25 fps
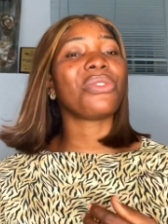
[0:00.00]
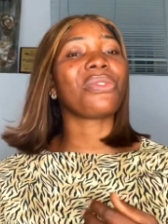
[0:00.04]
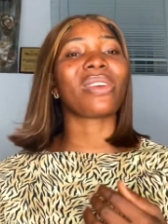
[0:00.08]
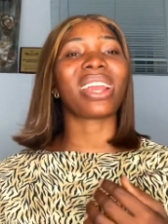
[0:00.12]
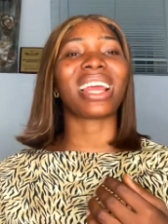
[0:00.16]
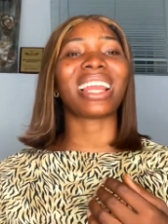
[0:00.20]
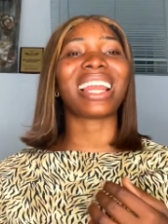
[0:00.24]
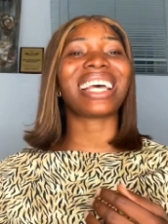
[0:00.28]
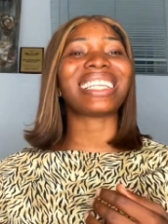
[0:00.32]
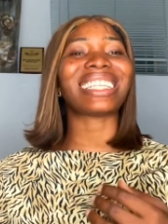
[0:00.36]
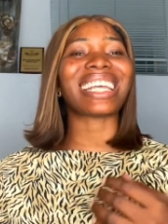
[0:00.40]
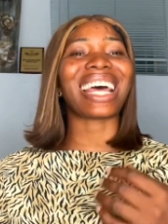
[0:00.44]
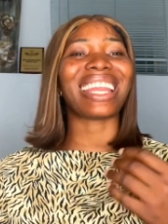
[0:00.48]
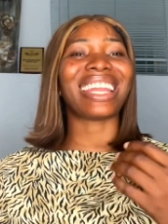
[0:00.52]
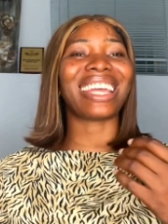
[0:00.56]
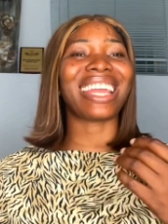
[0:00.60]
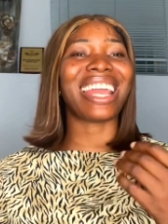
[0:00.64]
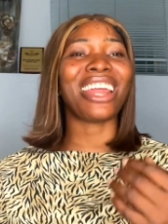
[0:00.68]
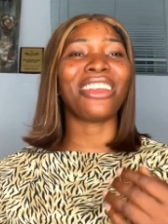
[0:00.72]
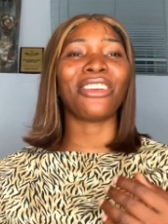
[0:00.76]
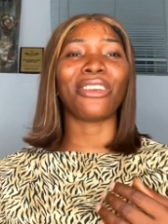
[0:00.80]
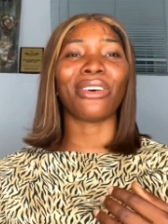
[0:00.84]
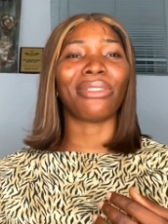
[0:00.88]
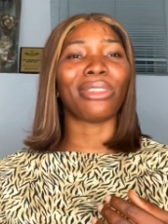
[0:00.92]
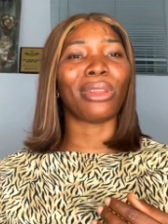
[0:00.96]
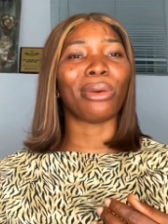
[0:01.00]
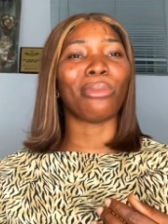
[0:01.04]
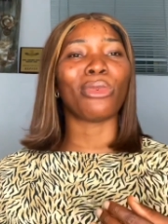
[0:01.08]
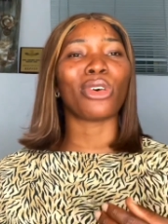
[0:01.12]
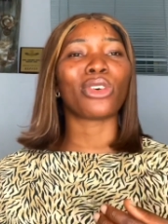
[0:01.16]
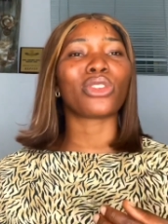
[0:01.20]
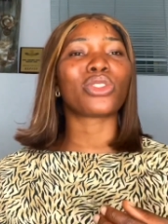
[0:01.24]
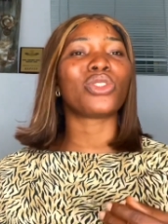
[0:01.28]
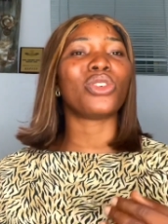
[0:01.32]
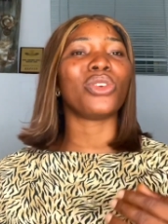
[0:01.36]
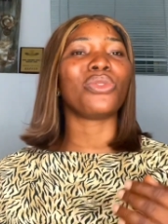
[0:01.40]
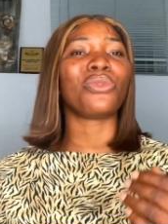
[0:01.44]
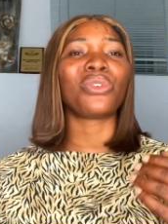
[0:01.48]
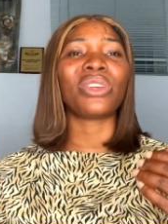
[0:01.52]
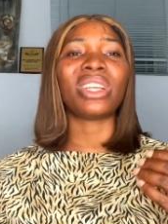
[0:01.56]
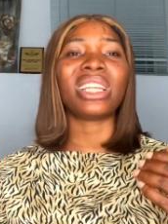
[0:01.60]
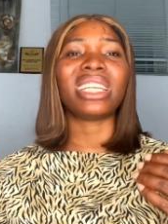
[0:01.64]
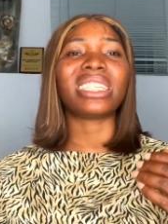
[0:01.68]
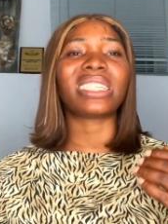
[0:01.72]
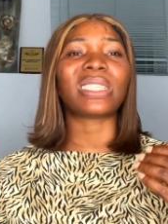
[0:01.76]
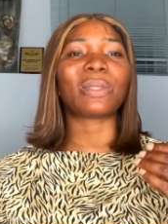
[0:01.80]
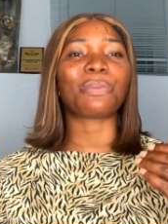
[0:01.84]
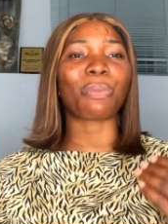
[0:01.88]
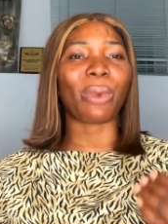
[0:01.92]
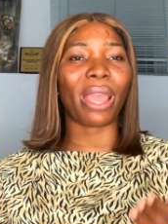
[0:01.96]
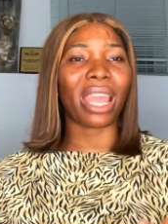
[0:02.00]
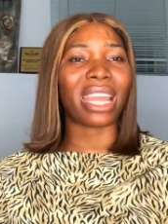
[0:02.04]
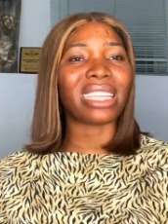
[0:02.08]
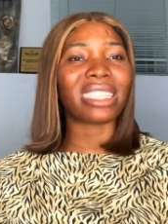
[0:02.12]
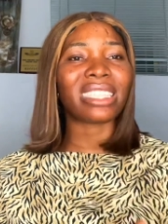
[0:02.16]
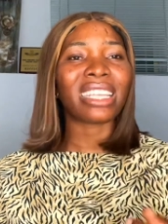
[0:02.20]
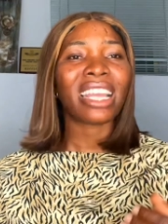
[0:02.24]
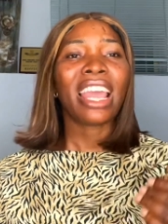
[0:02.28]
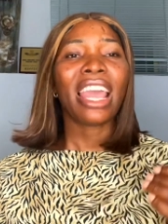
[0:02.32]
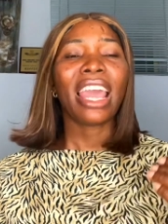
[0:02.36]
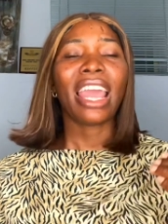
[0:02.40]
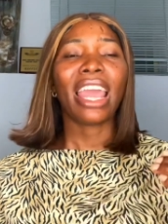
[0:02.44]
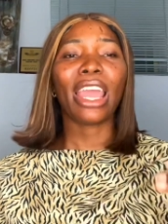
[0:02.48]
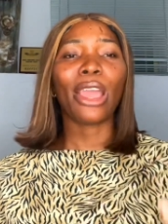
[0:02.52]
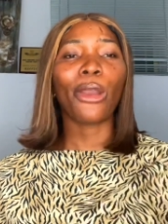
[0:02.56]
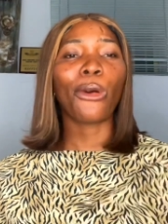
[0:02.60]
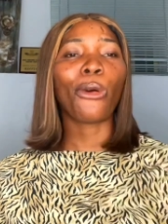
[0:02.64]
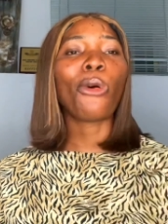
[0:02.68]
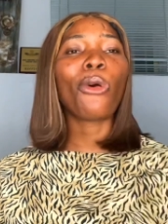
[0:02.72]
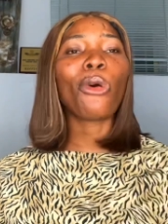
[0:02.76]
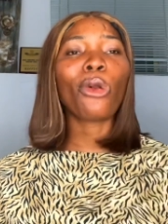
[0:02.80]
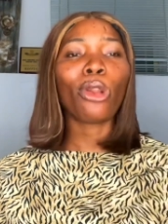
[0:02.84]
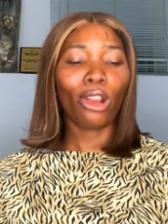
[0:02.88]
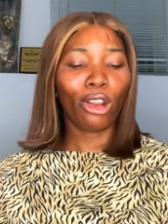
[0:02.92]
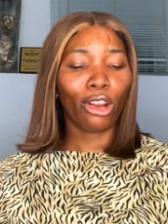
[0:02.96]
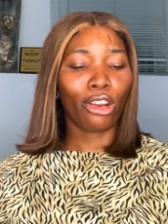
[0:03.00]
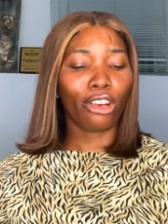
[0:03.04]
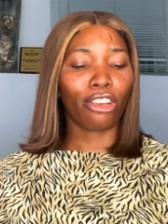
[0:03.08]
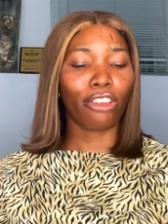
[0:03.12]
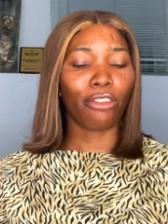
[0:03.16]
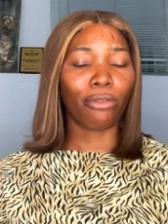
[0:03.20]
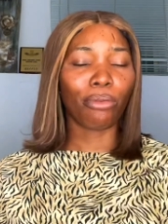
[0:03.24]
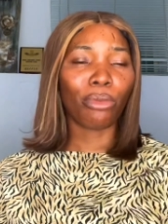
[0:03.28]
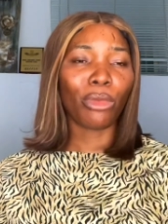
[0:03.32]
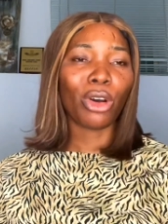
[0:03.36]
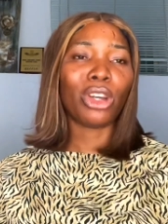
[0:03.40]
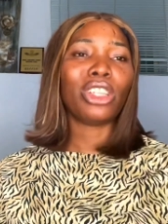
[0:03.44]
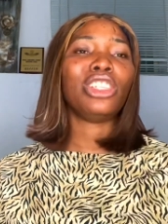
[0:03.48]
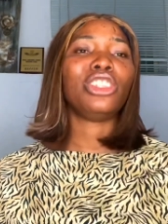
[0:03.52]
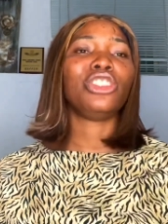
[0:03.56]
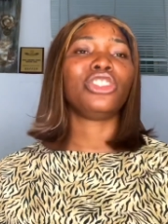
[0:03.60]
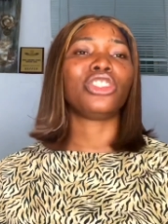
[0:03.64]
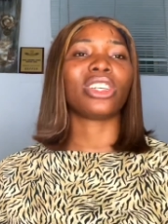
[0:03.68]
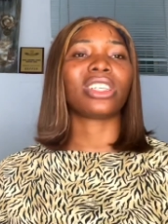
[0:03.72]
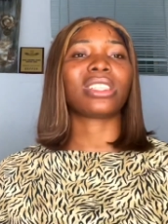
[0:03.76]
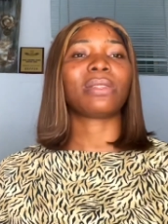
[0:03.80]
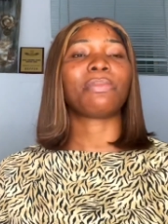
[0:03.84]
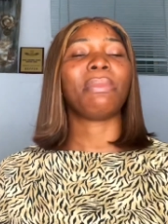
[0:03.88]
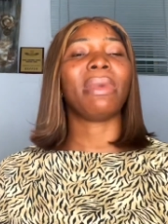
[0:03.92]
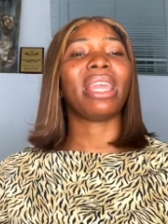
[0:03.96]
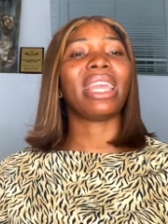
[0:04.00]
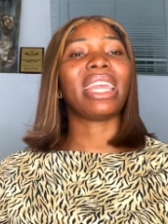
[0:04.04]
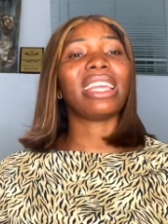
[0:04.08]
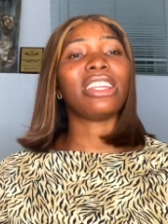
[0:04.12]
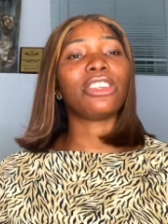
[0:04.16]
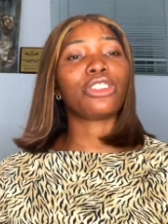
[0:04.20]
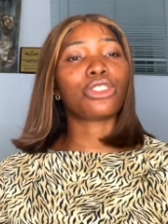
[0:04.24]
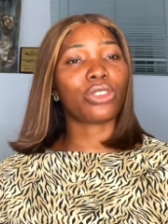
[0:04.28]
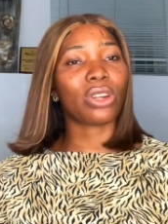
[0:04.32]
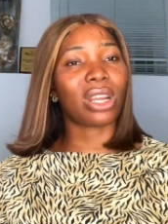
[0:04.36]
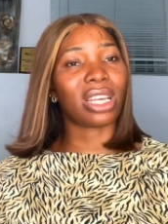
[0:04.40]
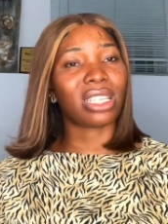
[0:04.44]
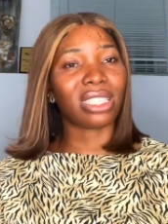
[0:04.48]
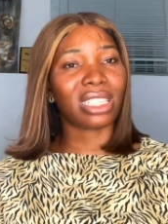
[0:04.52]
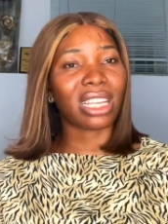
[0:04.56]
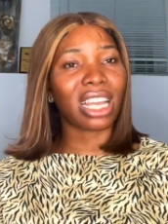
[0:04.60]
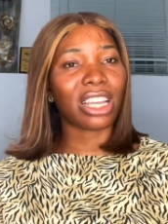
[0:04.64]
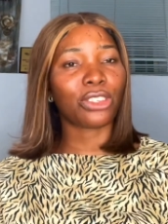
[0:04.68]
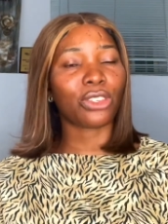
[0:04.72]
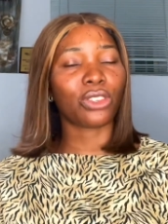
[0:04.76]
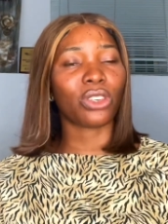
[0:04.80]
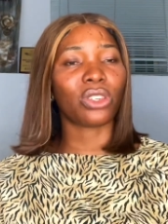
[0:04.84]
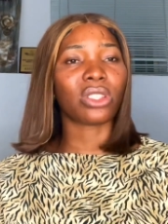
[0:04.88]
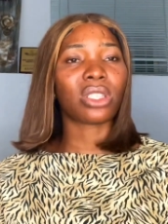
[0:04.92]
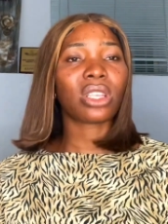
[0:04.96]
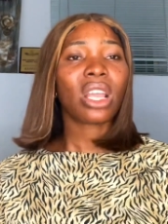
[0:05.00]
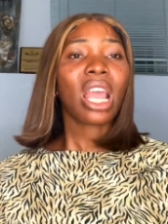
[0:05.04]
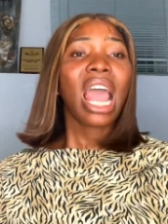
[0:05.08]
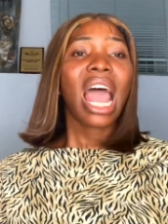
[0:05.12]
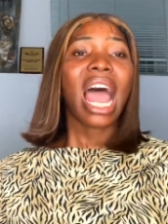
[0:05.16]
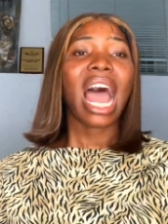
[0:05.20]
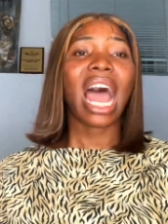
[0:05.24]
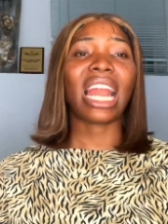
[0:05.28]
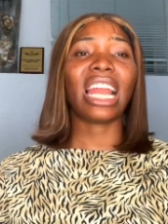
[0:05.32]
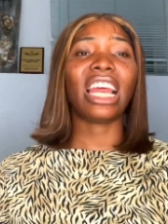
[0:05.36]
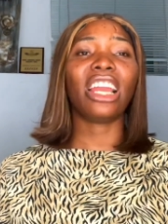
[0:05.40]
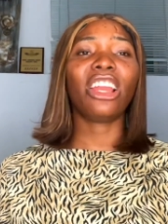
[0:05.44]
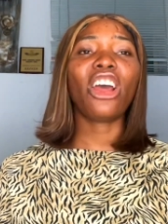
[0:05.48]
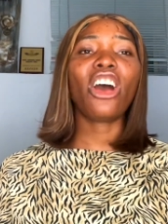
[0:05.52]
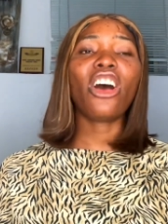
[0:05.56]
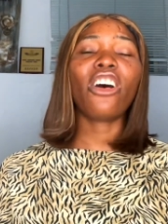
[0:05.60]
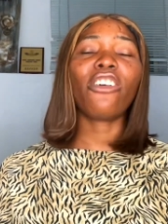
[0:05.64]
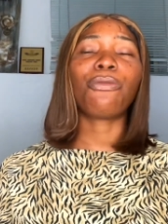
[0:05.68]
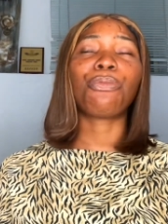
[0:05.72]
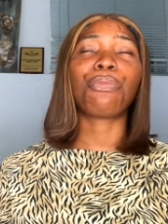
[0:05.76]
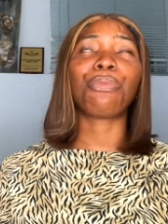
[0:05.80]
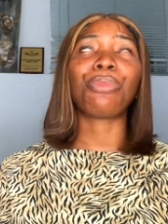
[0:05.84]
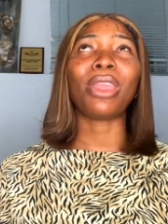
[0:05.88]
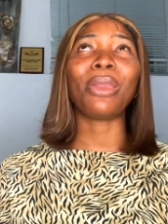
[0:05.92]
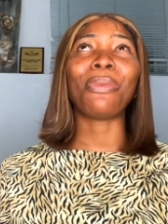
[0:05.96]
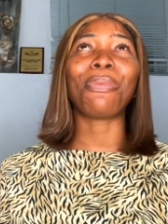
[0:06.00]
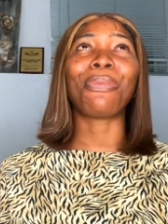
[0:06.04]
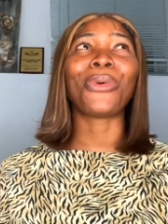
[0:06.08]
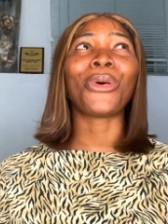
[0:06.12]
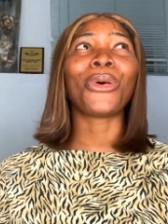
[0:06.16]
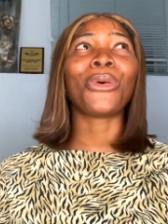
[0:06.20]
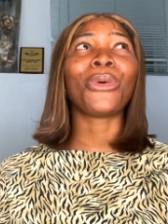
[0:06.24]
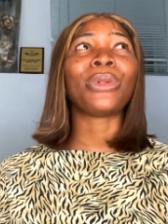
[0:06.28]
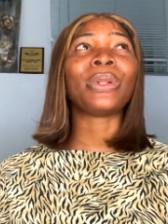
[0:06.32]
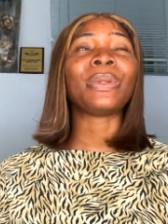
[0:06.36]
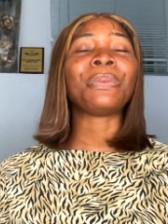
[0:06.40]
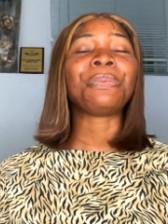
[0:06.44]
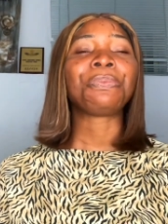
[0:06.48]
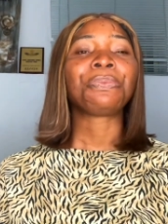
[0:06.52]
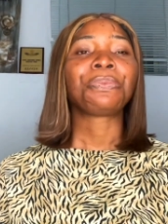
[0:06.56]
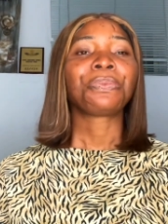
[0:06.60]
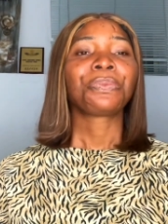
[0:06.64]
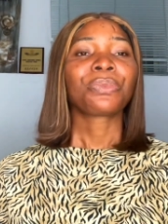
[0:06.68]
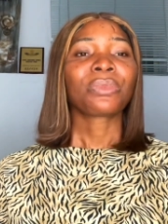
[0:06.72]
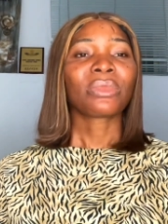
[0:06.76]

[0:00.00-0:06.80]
You realize at the end of the month, you really spent a whole lot of money just making transactions. And a lot of people